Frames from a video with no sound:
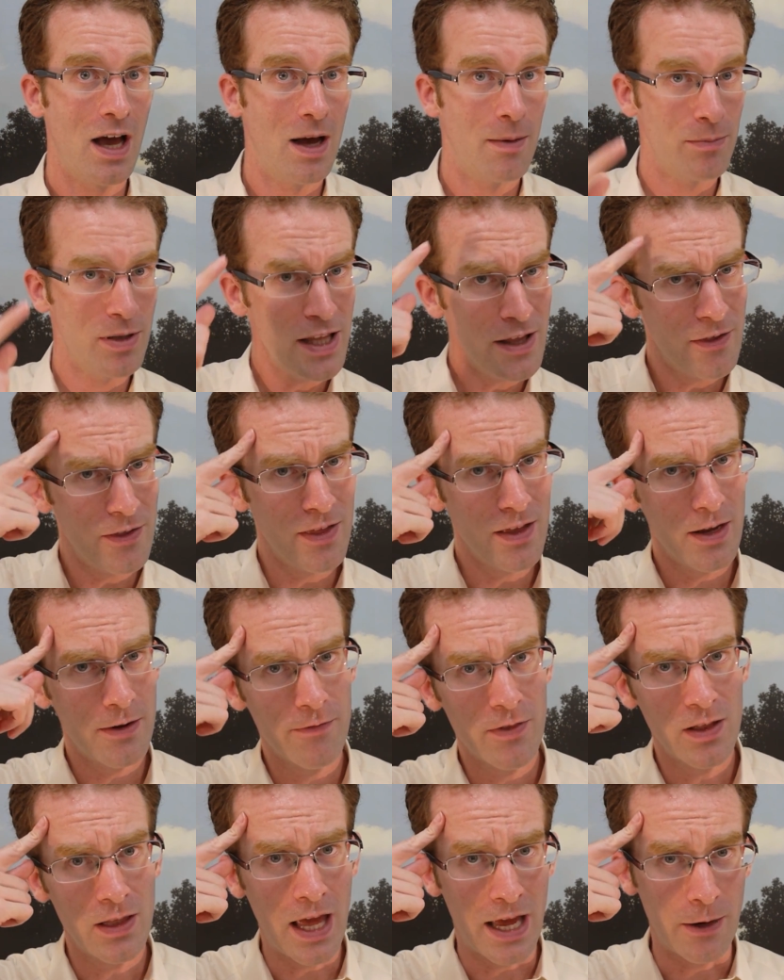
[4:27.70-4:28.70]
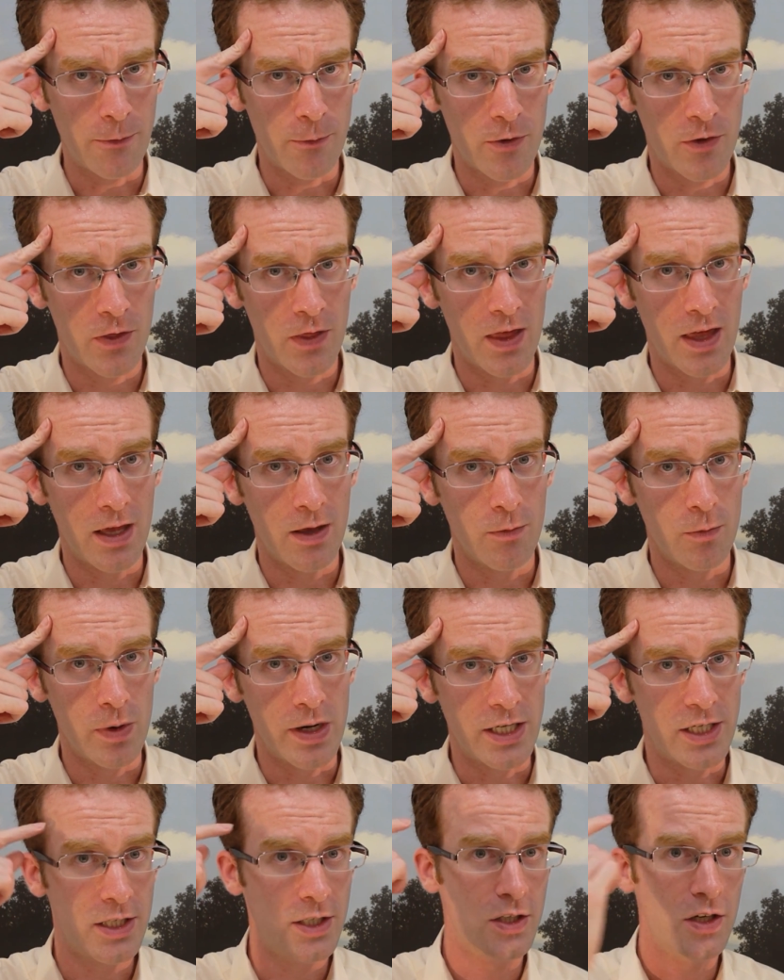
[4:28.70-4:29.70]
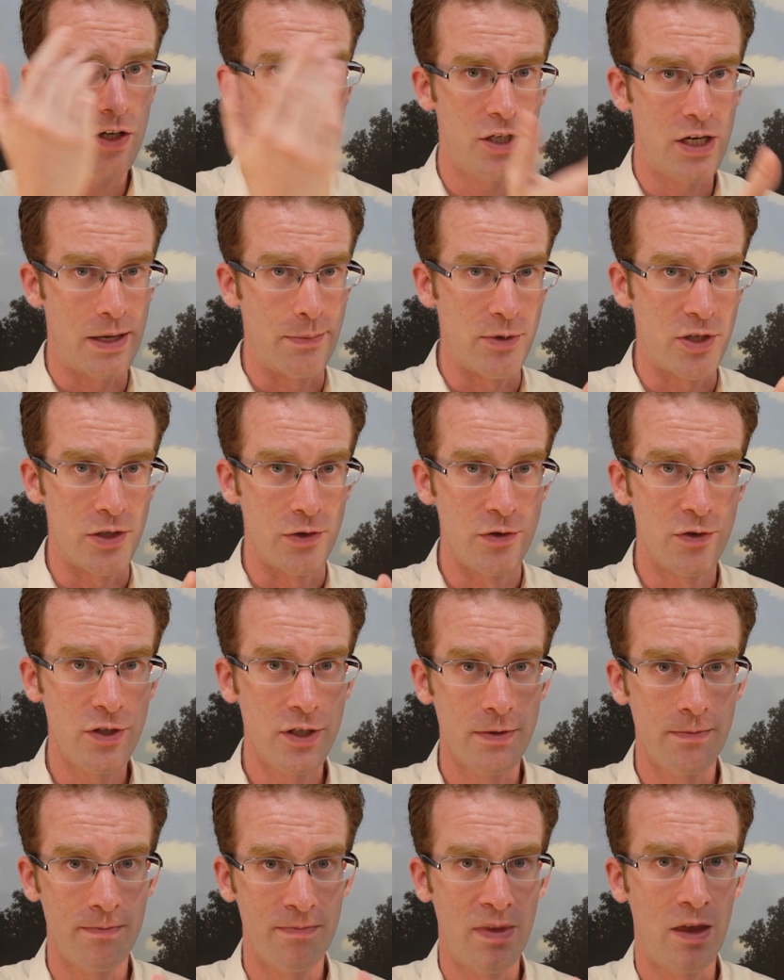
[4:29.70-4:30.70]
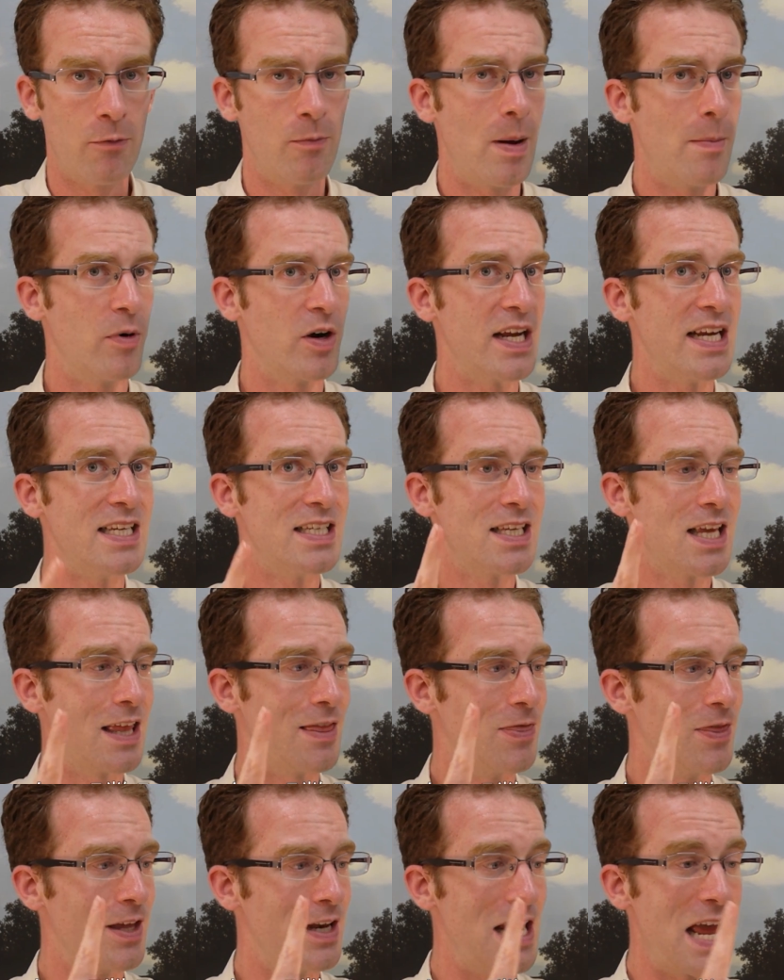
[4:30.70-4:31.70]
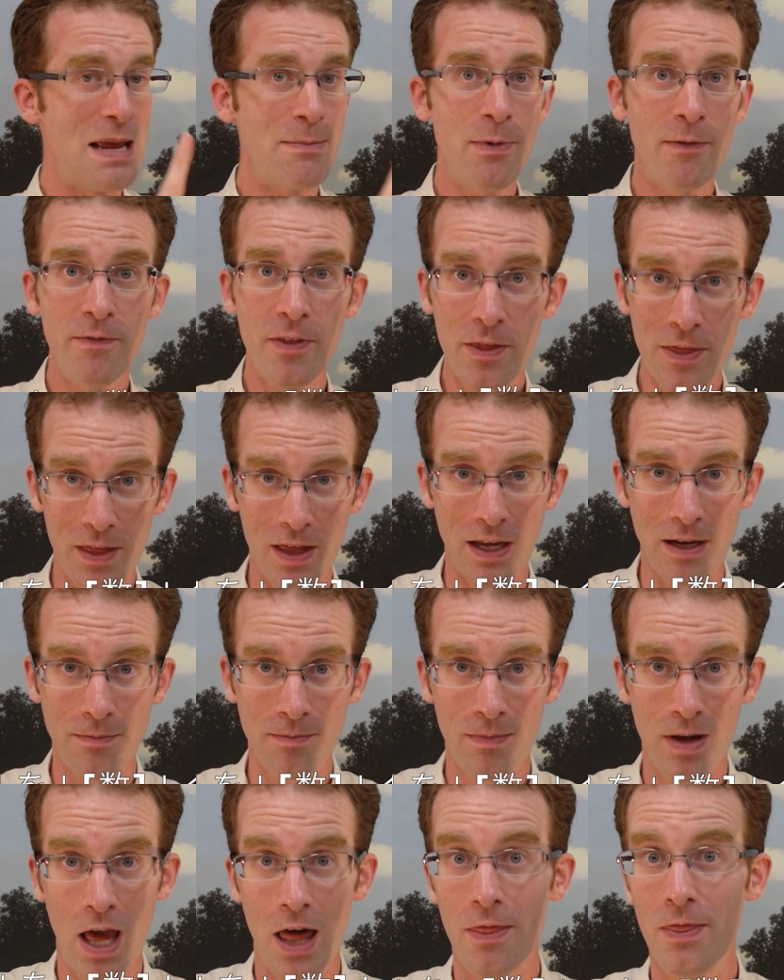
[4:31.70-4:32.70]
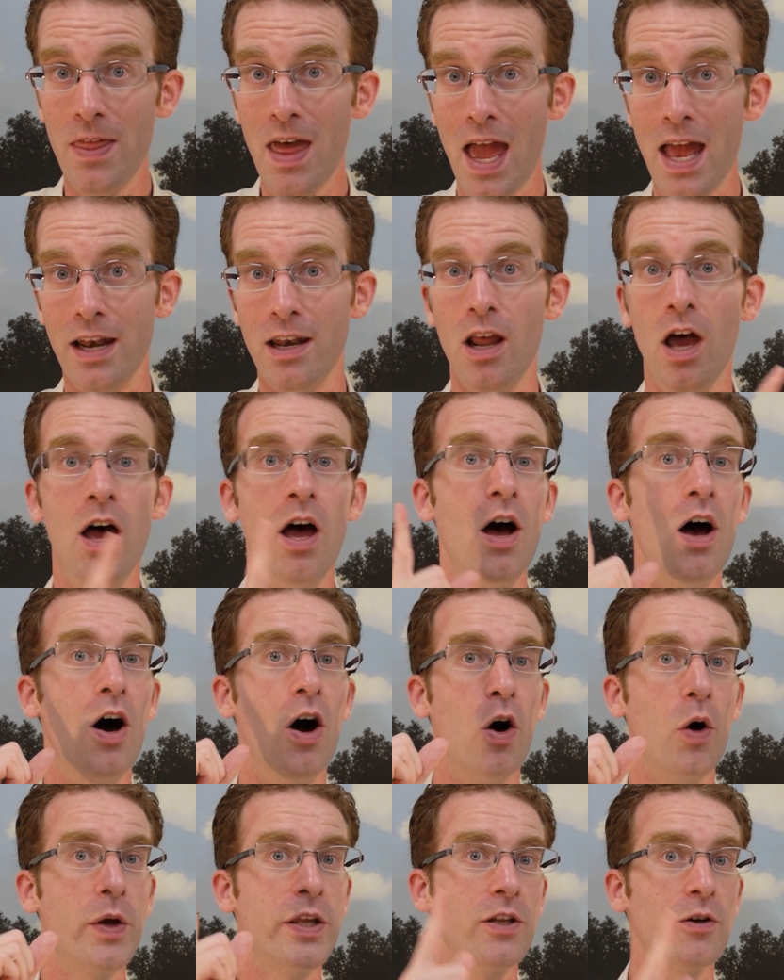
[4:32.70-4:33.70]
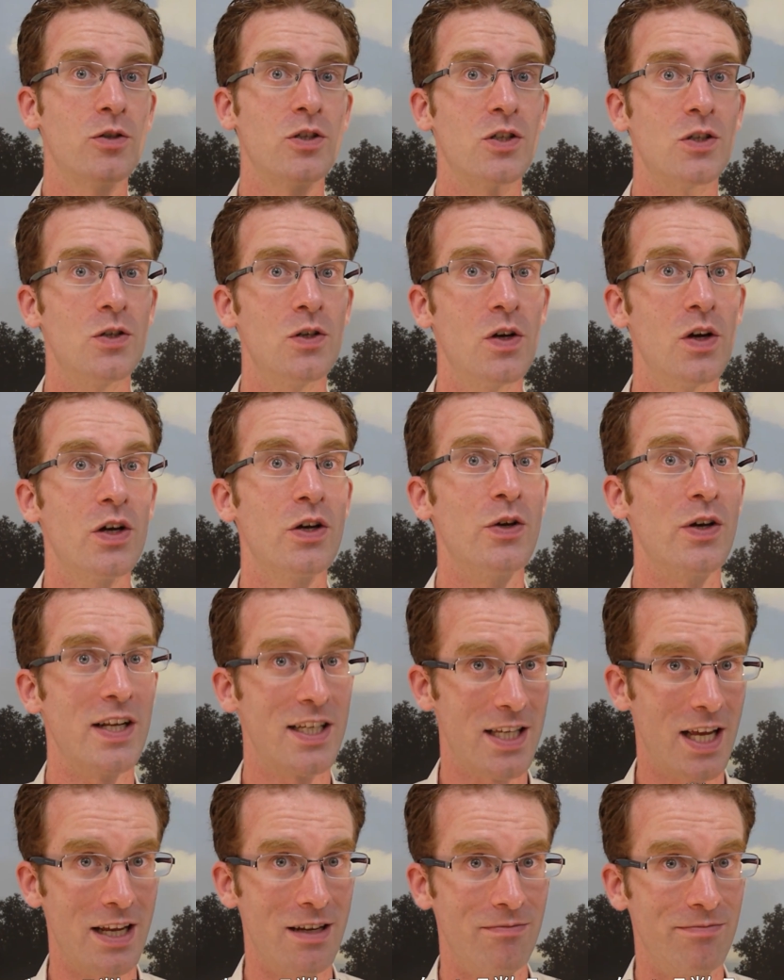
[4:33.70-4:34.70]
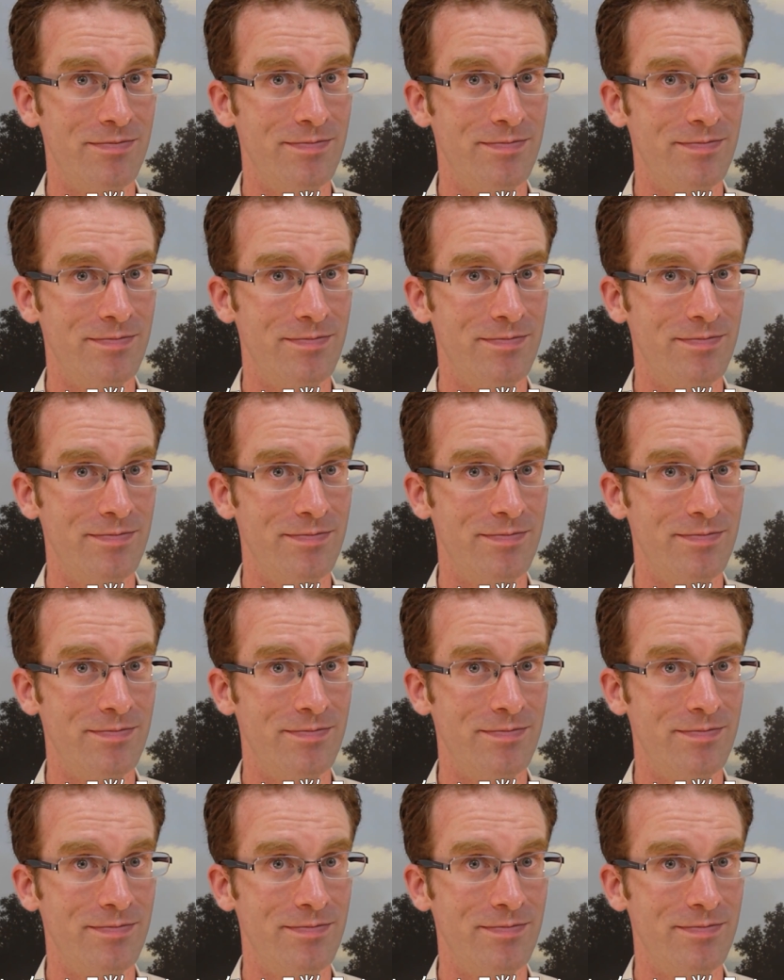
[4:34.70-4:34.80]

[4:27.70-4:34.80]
Please think of the language that we just saw James use. Remember, he said the name of the thing, then "o hitotsu kudasai."